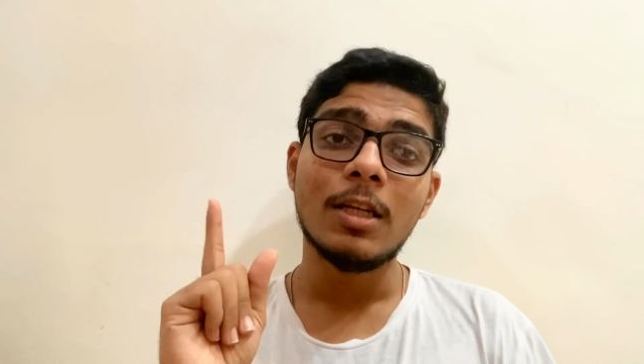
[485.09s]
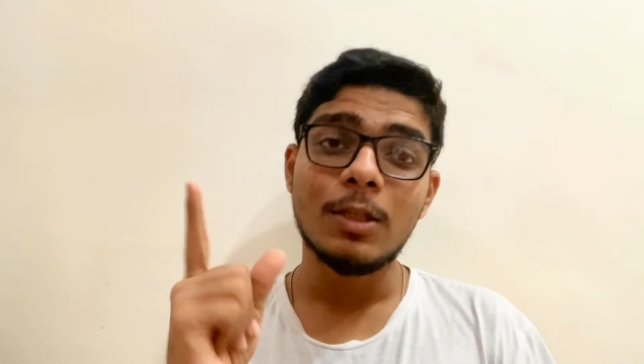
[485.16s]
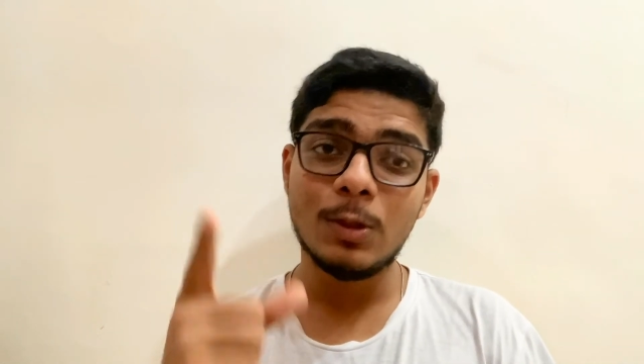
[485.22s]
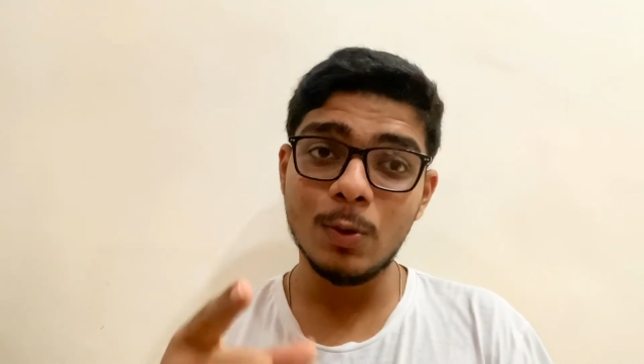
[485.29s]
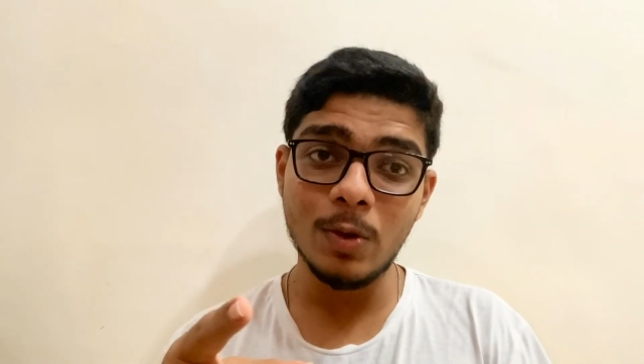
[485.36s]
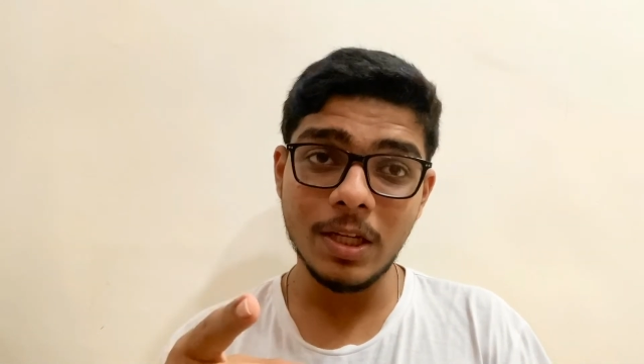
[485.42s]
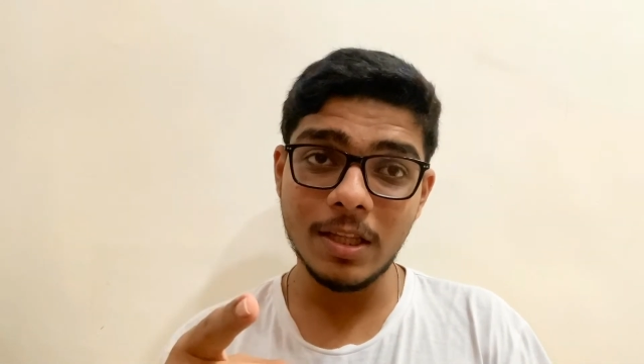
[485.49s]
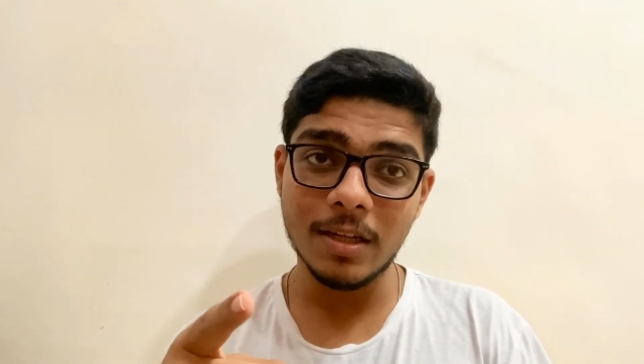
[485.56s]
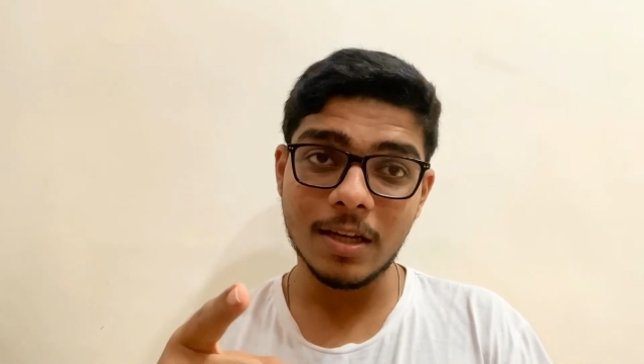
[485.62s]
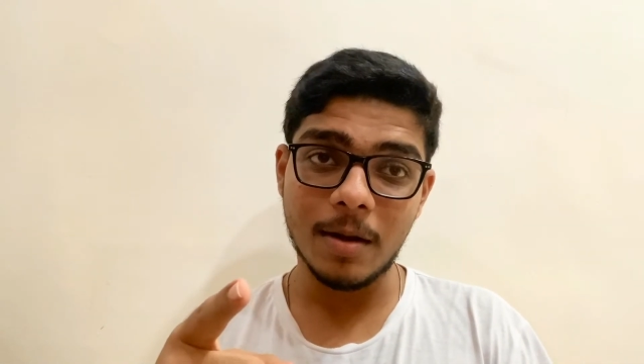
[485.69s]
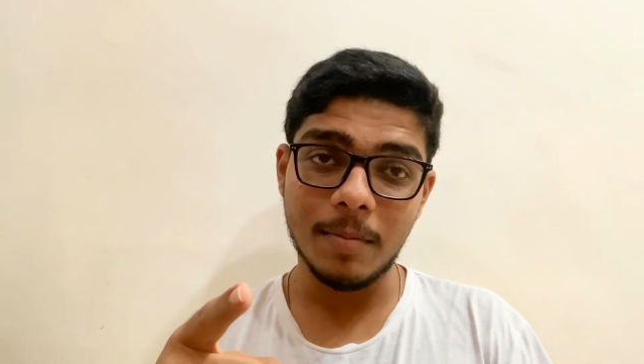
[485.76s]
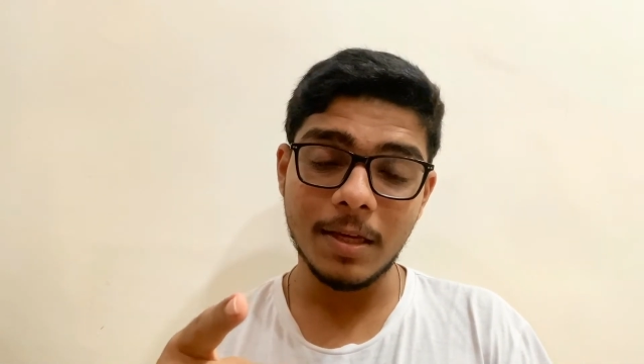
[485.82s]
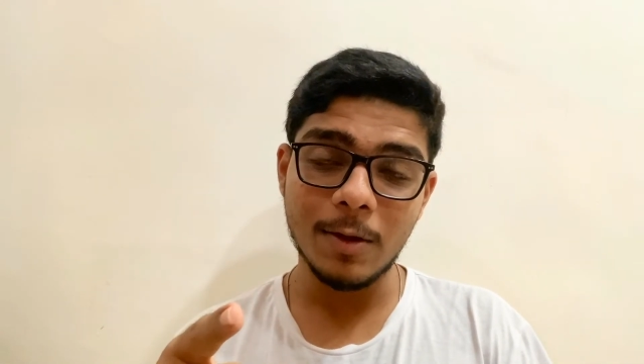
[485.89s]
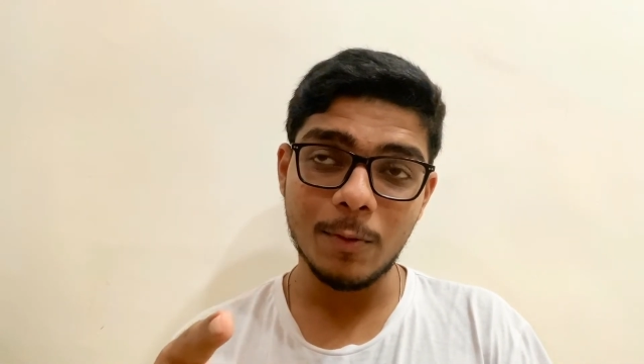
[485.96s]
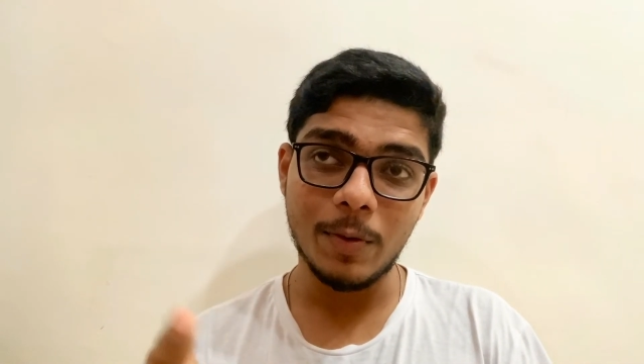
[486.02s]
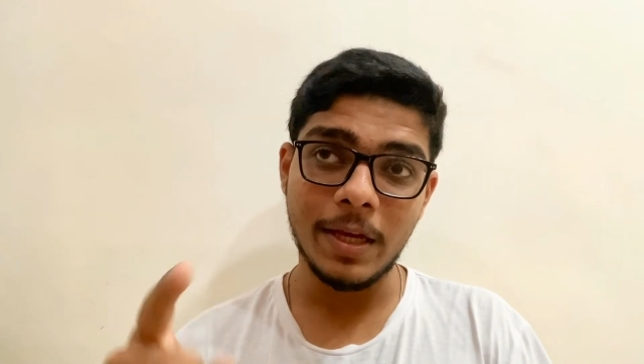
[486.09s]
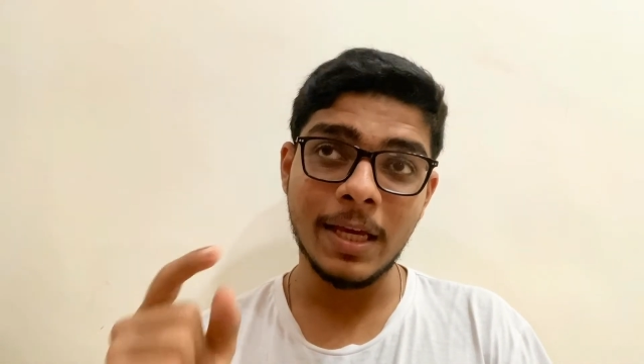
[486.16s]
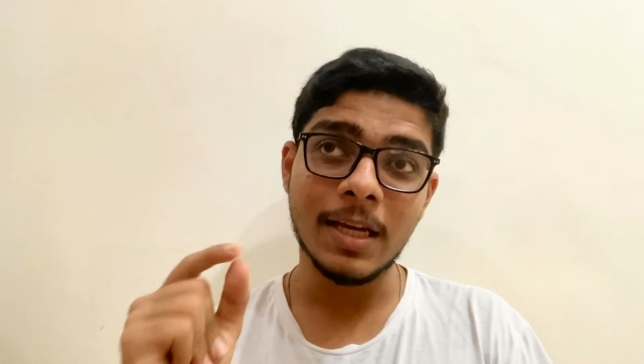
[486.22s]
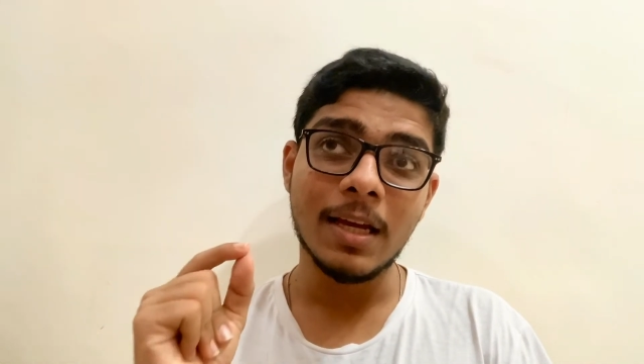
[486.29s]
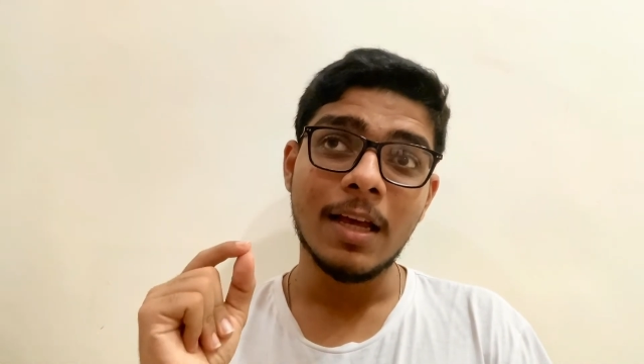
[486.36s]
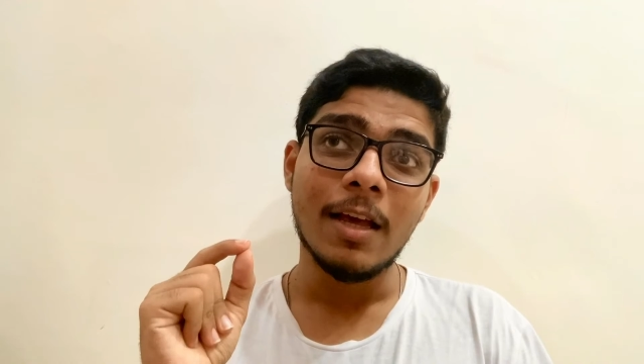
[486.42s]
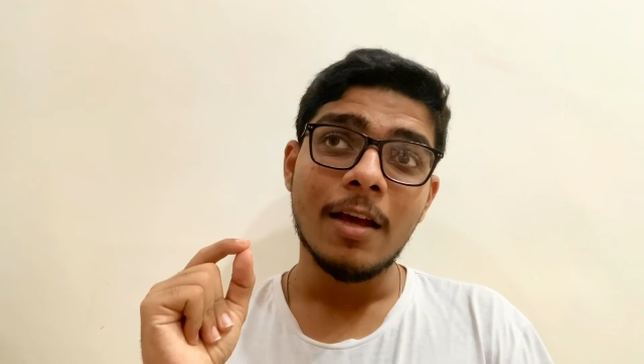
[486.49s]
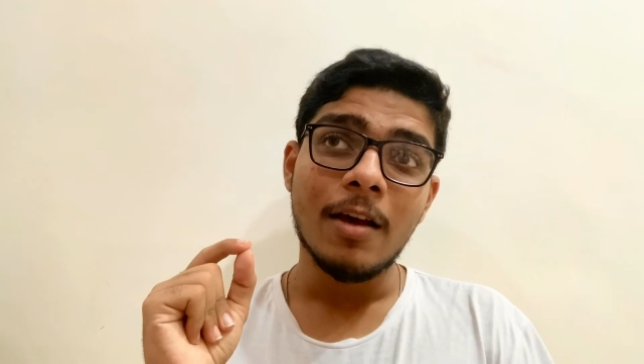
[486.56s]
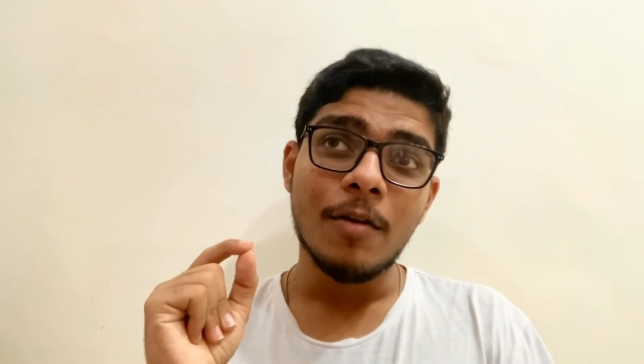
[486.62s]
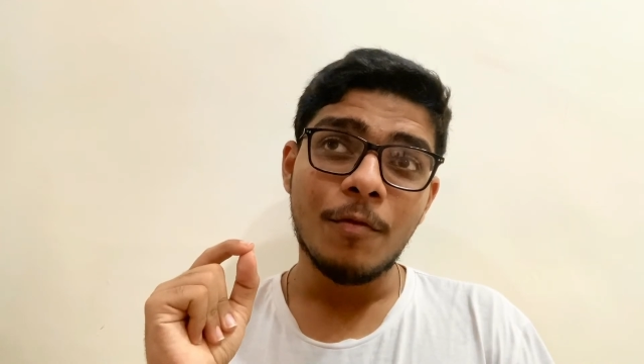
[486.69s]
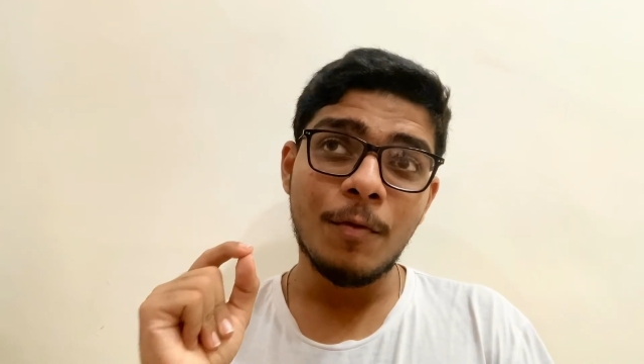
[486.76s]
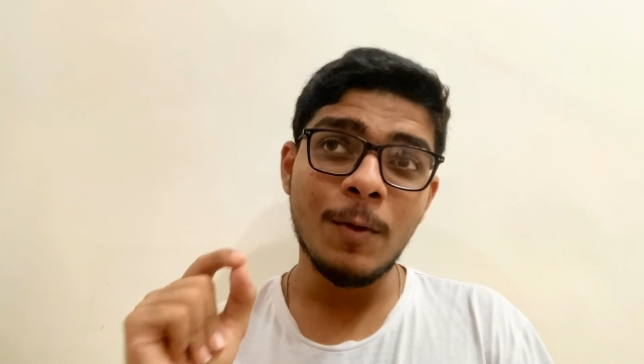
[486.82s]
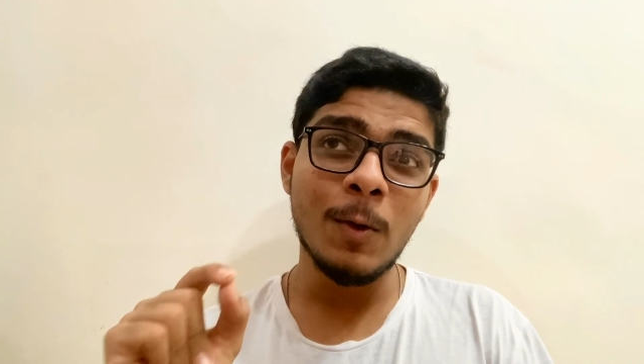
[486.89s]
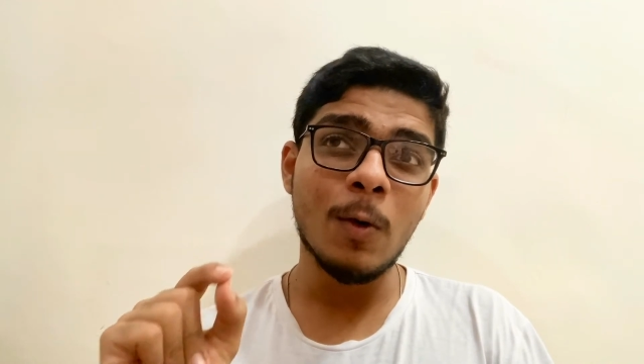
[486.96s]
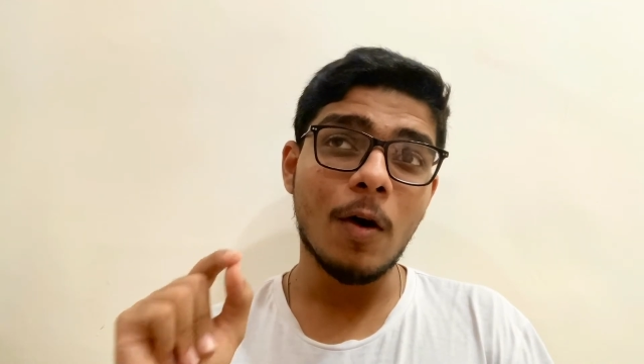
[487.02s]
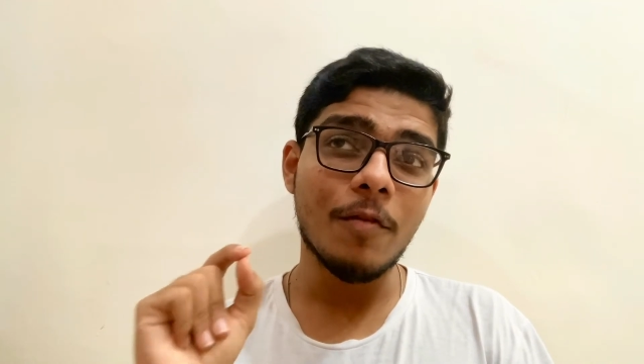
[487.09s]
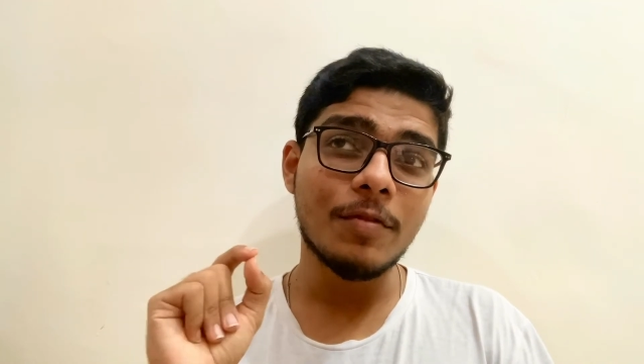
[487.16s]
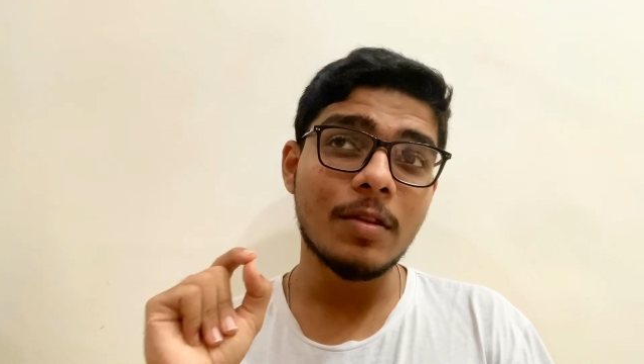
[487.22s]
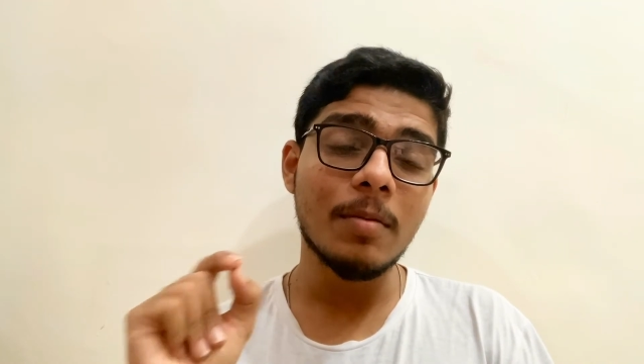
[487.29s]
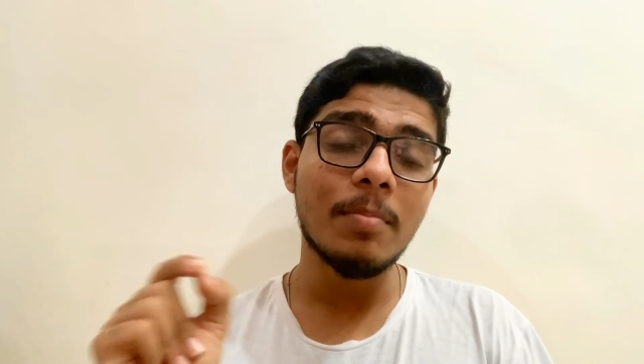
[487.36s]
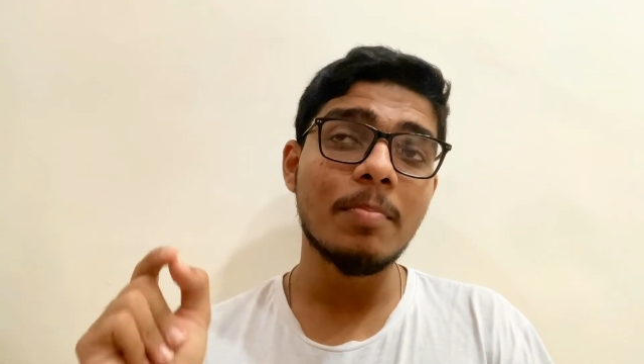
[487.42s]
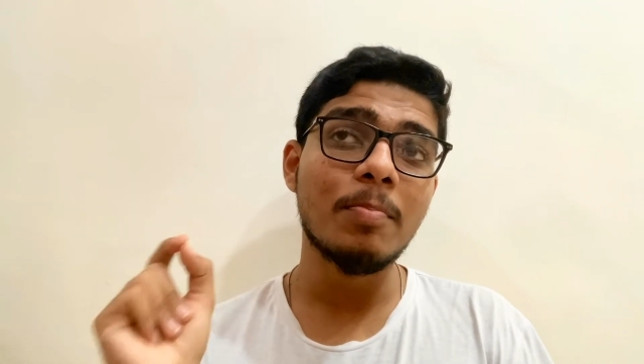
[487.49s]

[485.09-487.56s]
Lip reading: soon in the coming week few of the